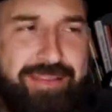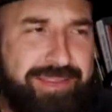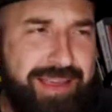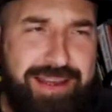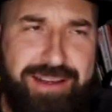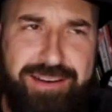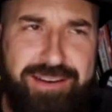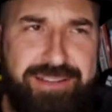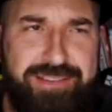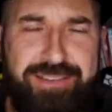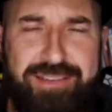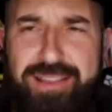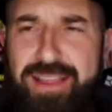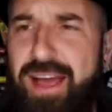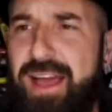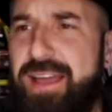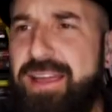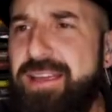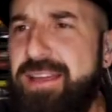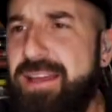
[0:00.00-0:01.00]
Data doesn't
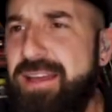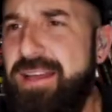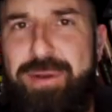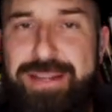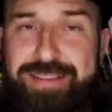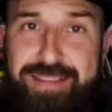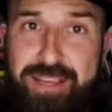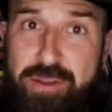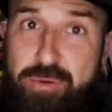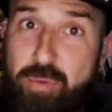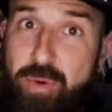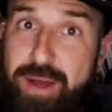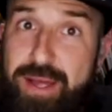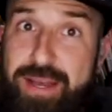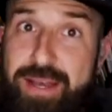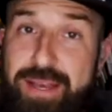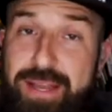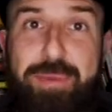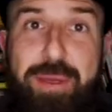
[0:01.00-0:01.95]
lie, but I'll tell you what,